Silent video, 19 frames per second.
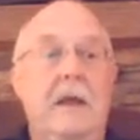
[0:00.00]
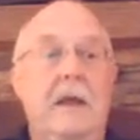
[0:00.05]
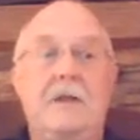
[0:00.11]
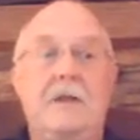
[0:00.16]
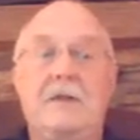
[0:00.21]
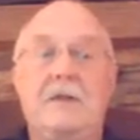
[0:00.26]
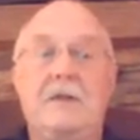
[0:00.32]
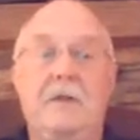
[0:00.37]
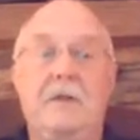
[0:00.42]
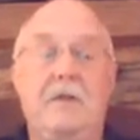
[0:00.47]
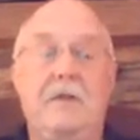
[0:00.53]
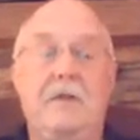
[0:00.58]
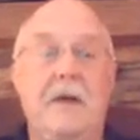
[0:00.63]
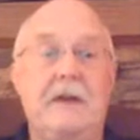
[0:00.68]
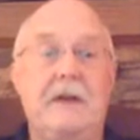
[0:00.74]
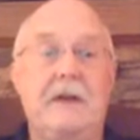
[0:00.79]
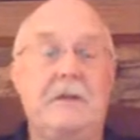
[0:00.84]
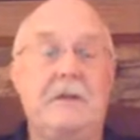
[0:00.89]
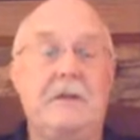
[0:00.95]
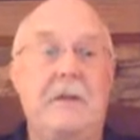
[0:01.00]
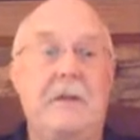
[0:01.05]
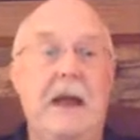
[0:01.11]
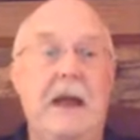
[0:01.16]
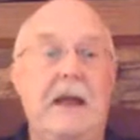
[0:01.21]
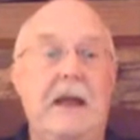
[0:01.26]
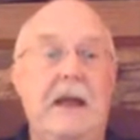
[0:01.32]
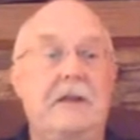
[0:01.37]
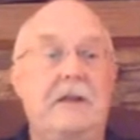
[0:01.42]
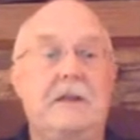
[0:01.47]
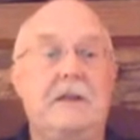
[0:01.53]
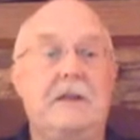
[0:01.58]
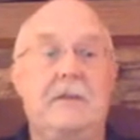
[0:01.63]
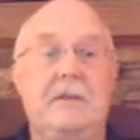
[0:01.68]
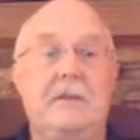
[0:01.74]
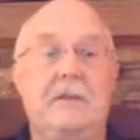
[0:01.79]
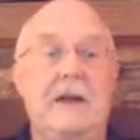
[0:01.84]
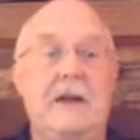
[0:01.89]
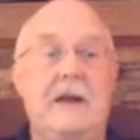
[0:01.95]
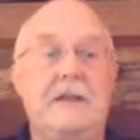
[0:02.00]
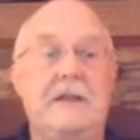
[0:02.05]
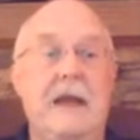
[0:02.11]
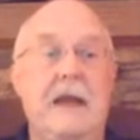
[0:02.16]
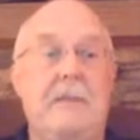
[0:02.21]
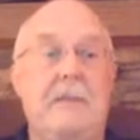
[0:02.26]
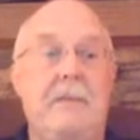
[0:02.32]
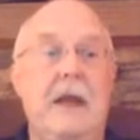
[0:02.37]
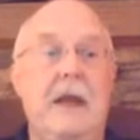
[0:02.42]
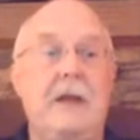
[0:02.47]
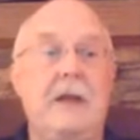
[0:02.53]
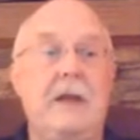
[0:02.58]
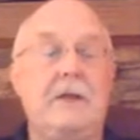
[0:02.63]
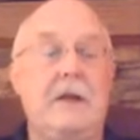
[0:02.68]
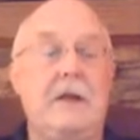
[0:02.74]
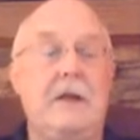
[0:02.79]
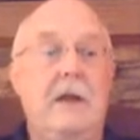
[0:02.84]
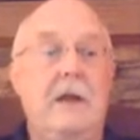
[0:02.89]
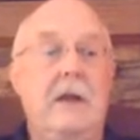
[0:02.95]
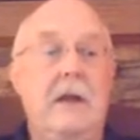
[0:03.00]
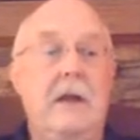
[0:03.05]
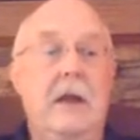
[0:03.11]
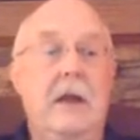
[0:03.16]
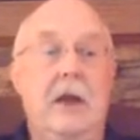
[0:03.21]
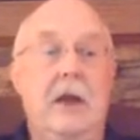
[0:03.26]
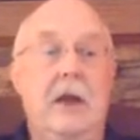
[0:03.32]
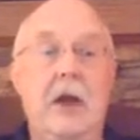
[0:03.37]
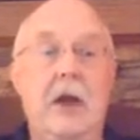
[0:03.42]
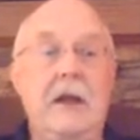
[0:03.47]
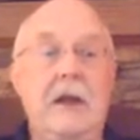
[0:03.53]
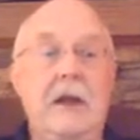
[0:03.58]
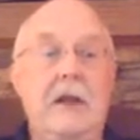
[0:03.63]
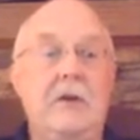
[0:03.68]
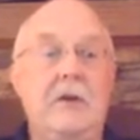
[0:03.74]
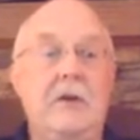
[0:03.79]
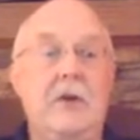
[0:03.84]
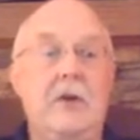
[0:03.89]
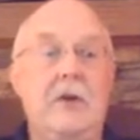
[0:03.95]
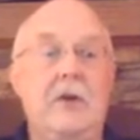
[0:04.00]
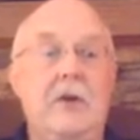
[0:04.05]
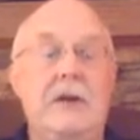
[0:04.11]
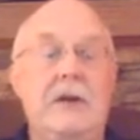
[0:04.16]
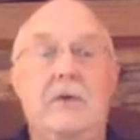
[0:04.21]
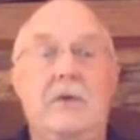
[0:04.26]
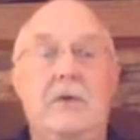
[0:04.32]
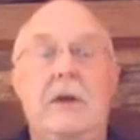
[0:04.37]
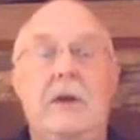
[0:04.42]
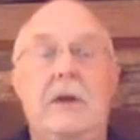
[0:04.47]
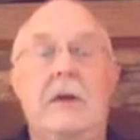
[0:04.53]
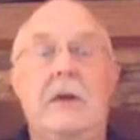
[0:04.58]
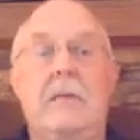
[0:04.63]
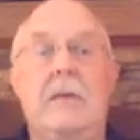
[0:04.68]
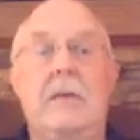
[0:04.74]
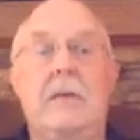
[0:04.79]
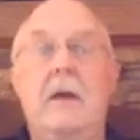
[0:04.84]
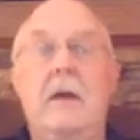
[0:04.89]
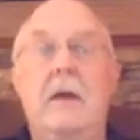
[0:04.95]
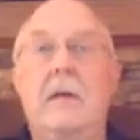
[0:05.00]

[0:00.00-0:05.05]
It simplifies the spec, it simplifies the application, and all you need to do is when a